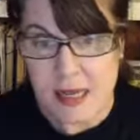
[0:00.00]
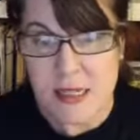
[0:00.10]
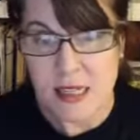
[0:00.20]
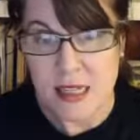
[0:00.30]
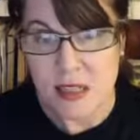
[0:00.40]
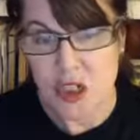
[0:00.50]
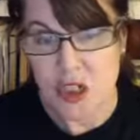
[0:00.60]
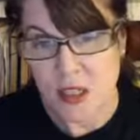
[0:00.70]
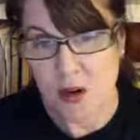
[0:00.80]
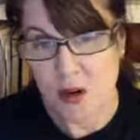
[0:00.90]

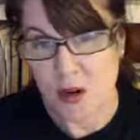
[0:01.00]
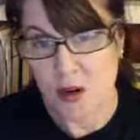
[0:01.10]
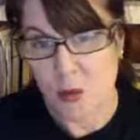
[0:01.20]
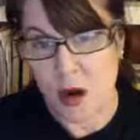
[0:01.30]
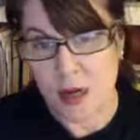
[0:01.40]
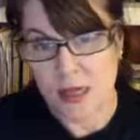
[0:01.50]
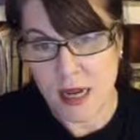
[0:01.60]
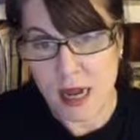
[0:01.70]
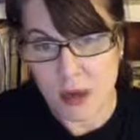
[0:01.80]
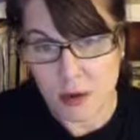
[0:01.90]
these stairs are to walk
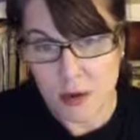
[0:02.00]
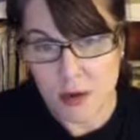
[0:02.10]
down,